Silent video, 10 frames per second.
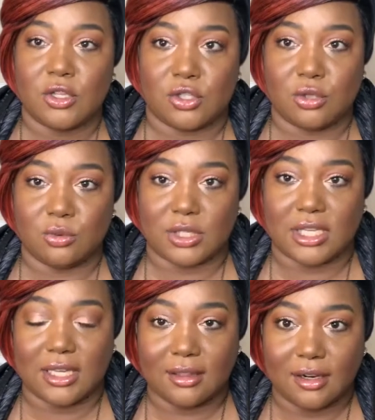to
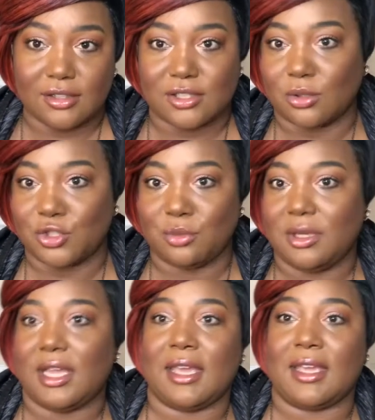killer social
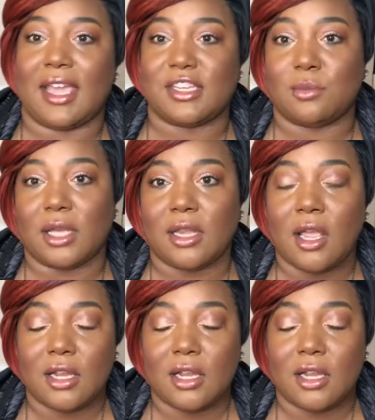media engagement,